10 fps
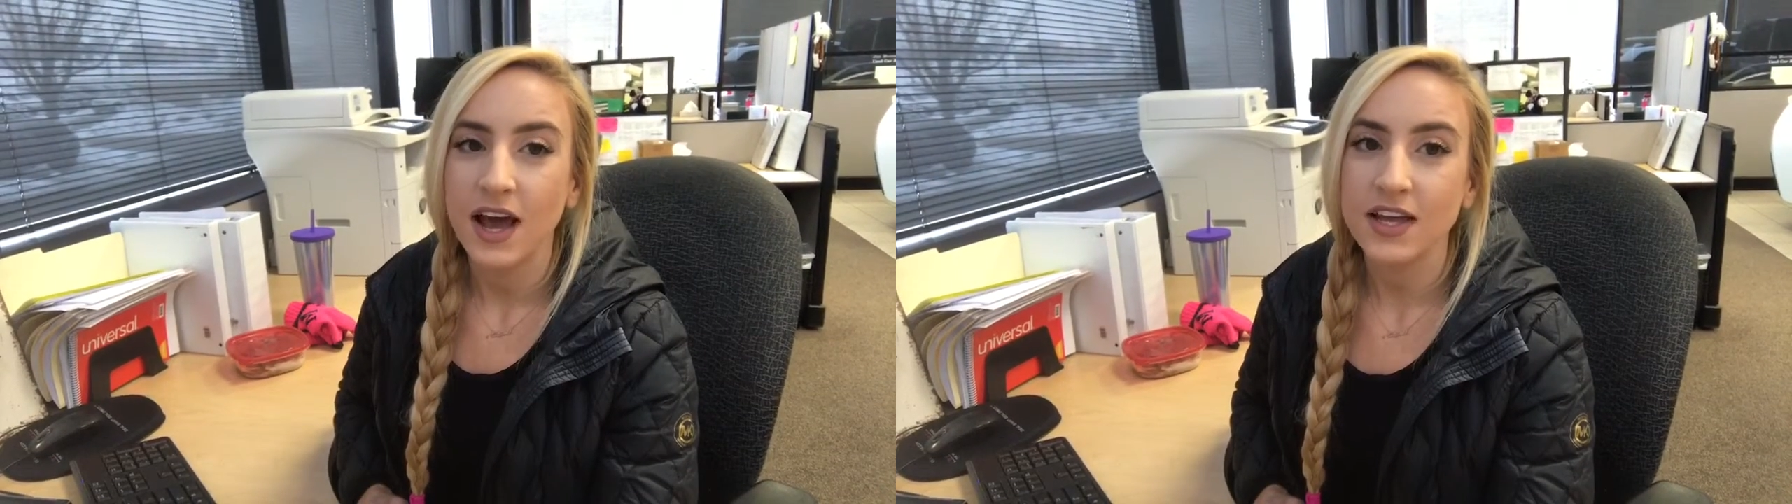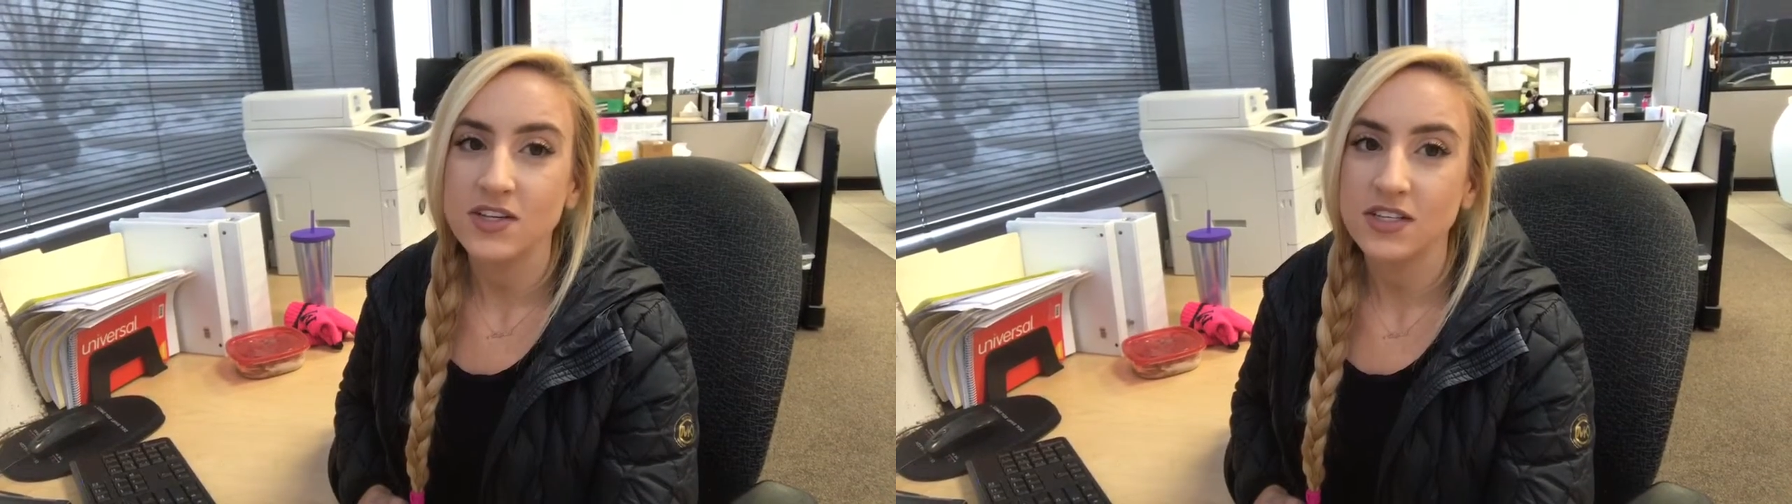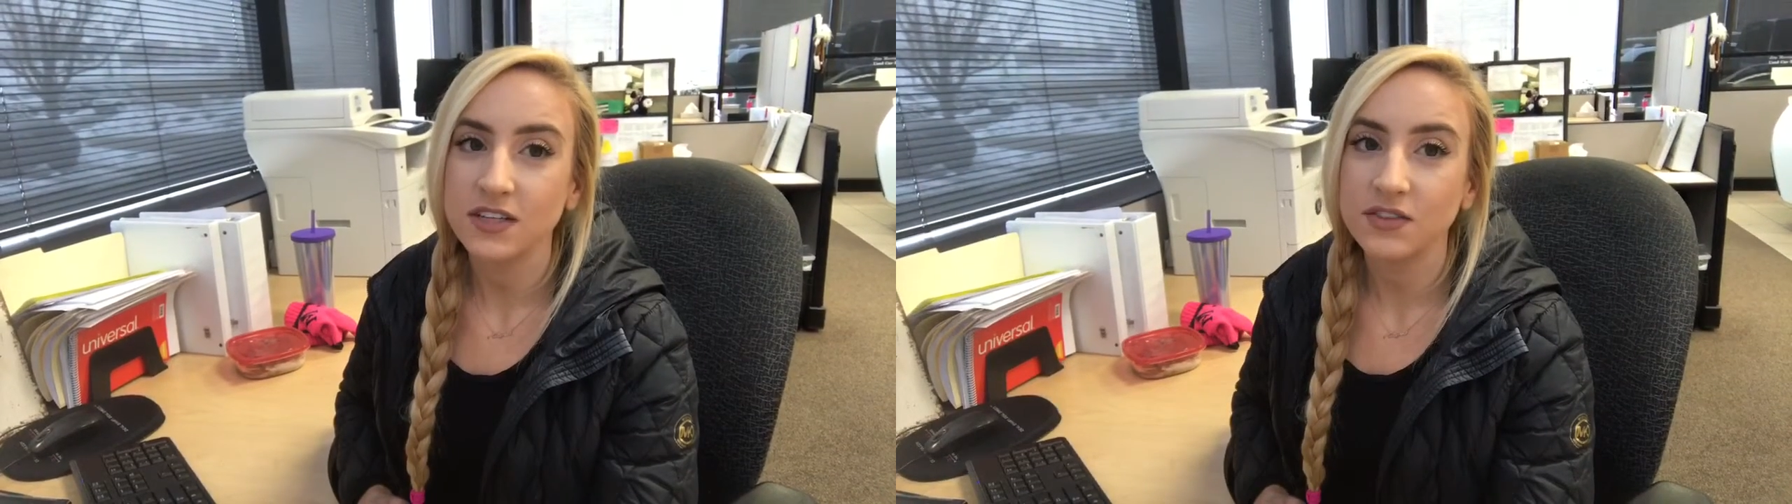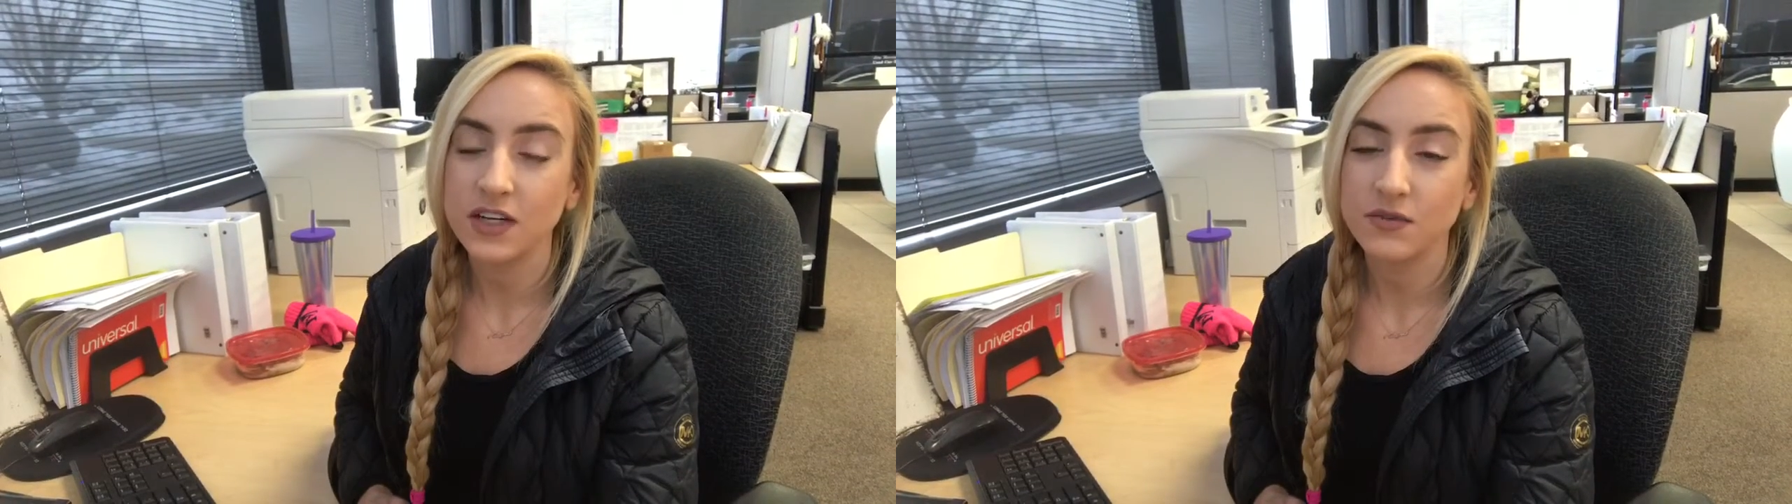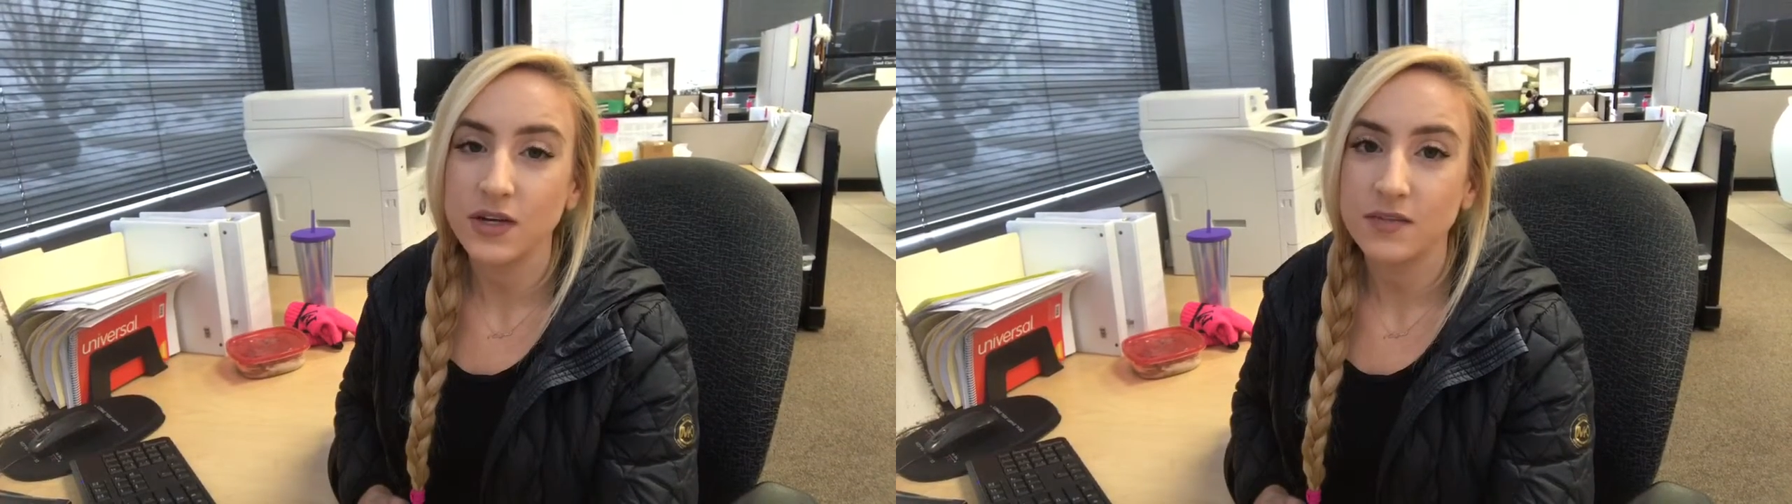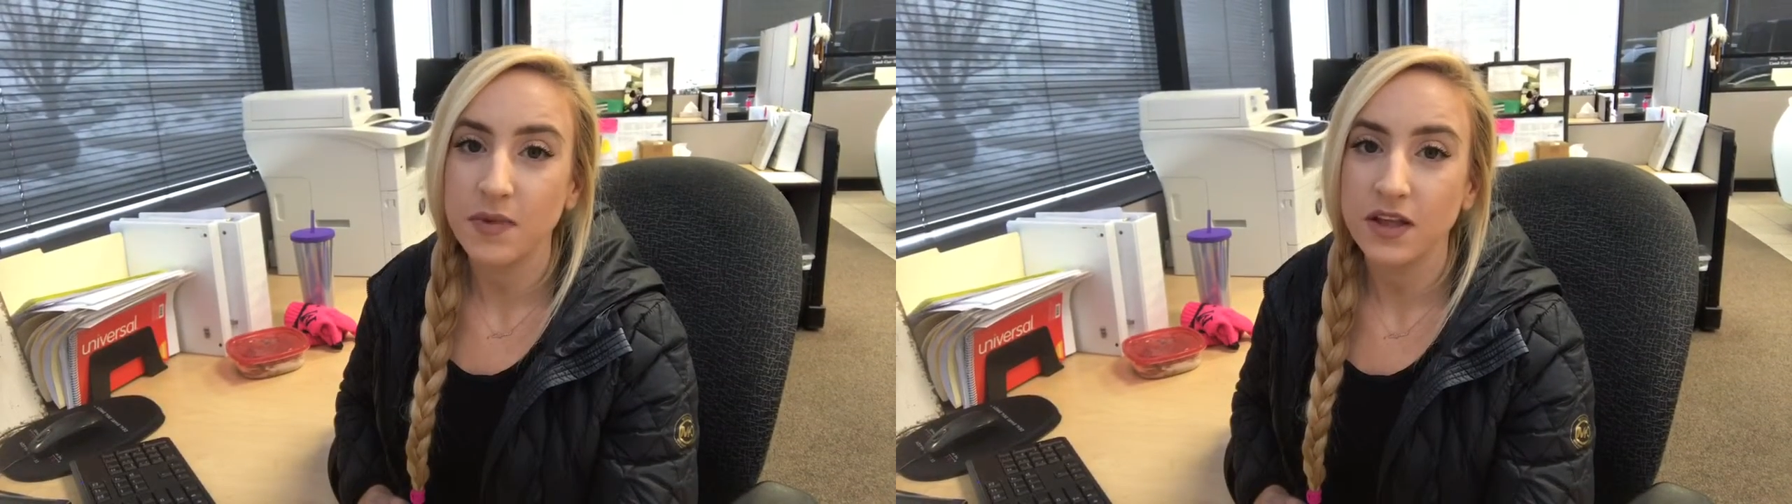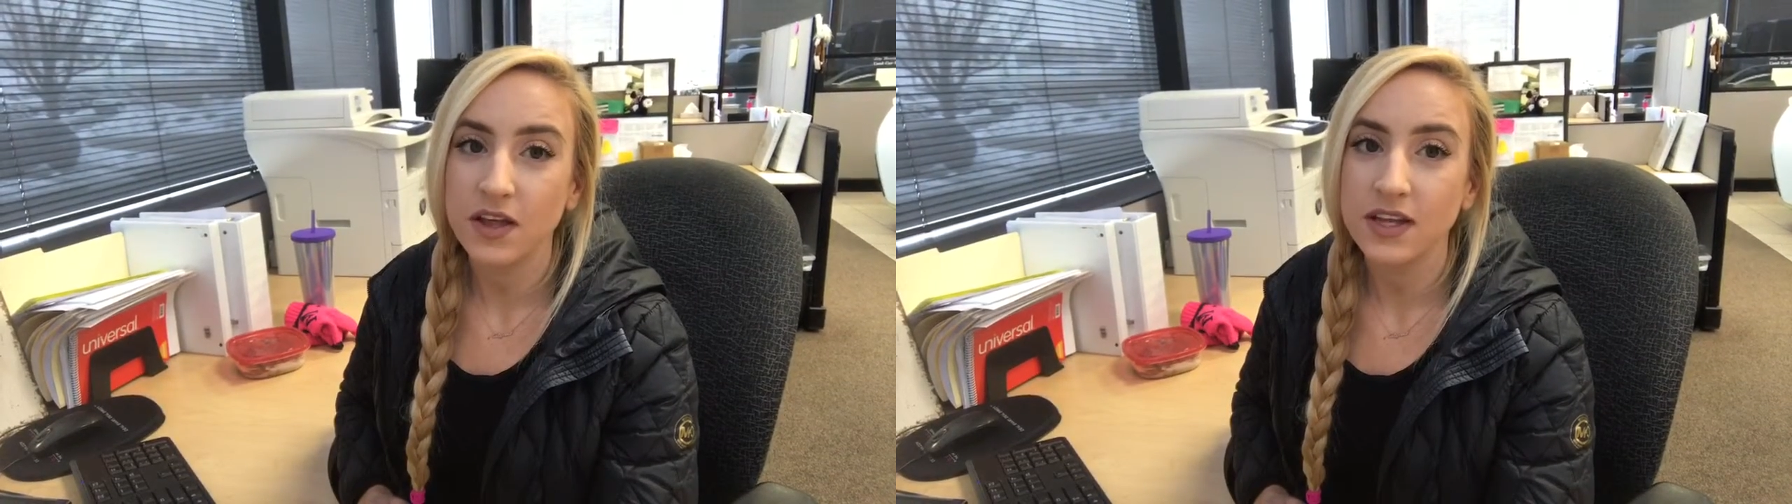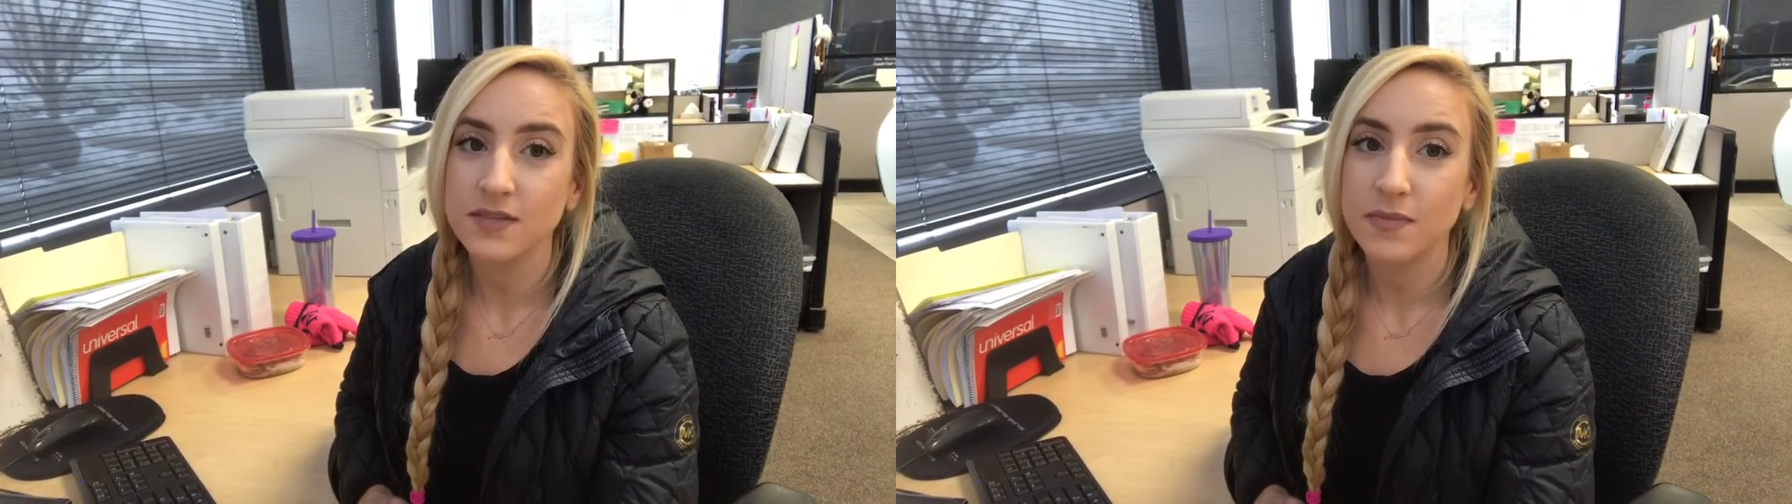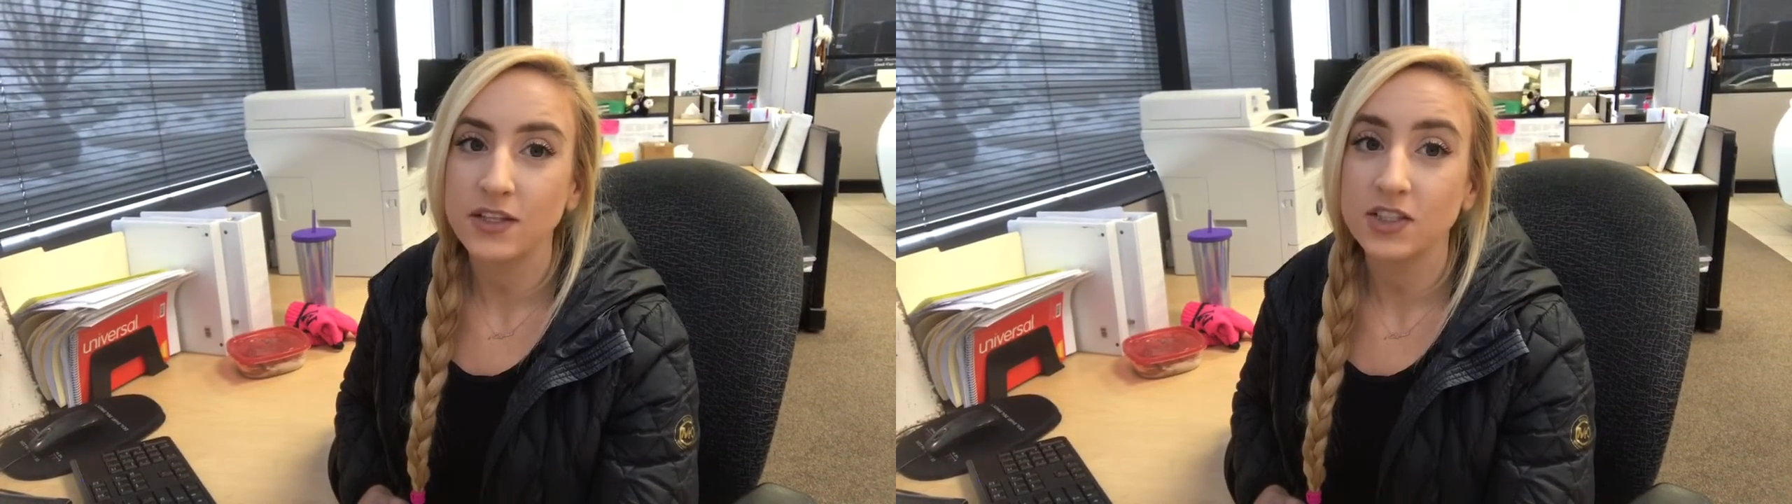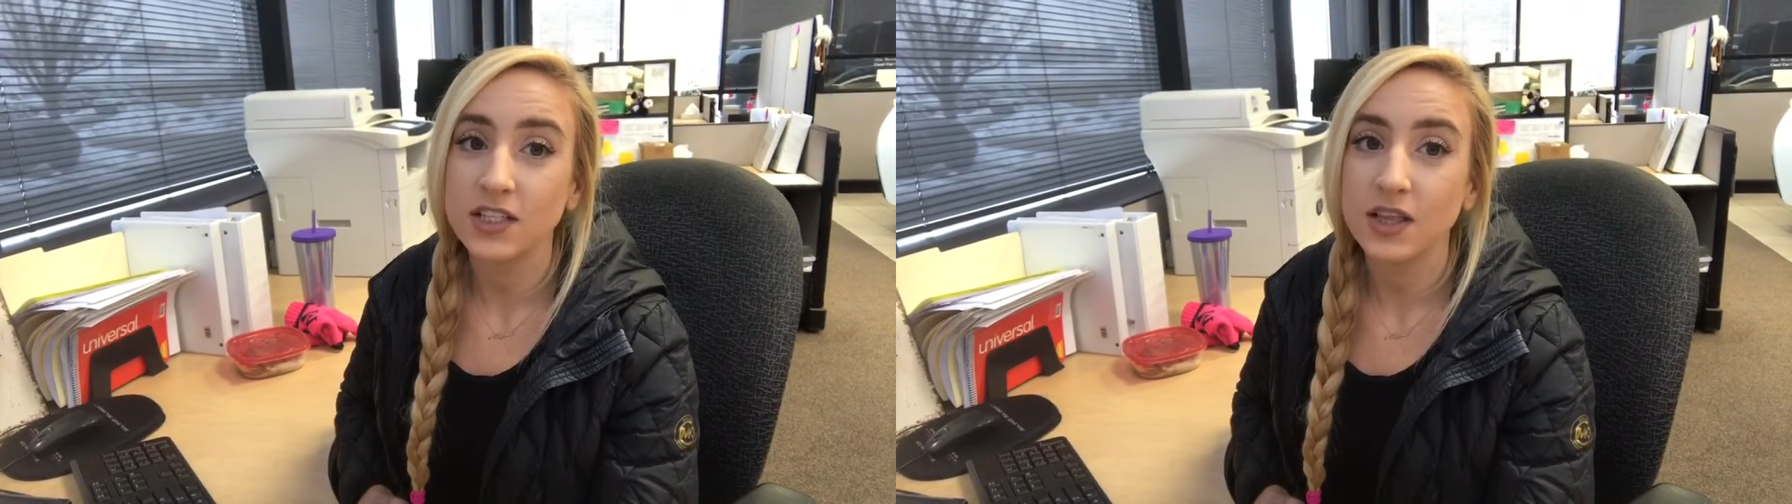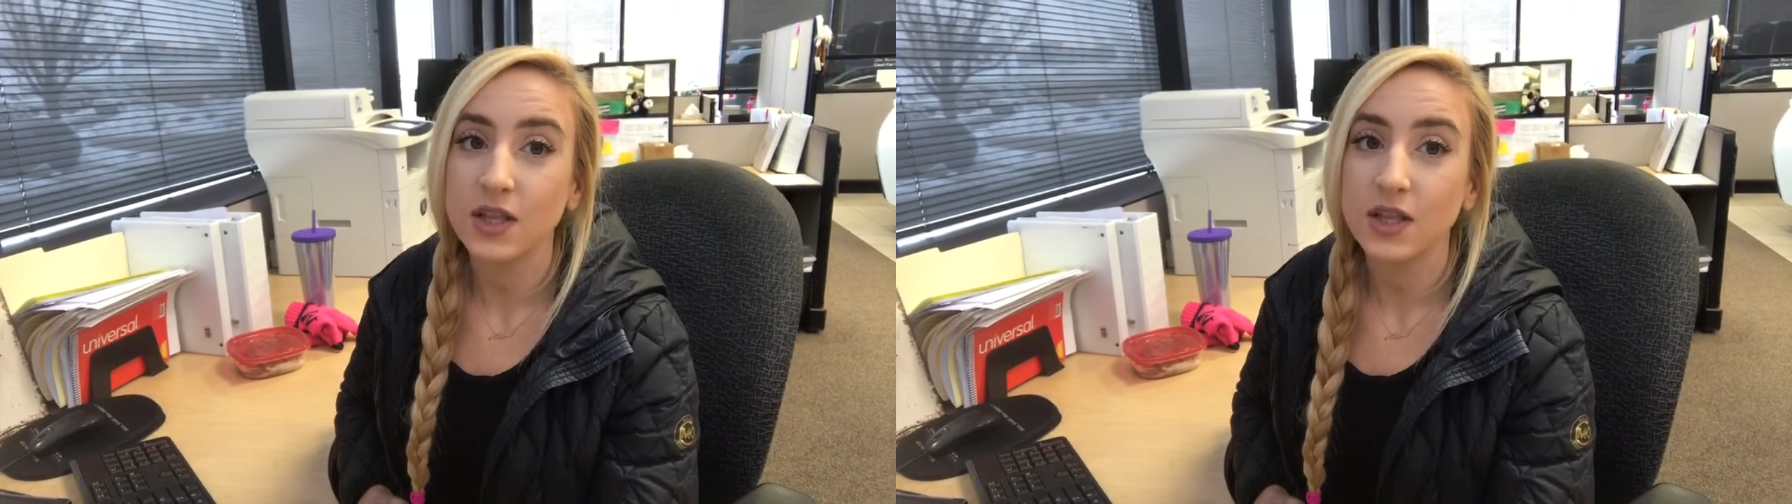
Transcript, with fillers: I just left you a voicemail and as mentioned,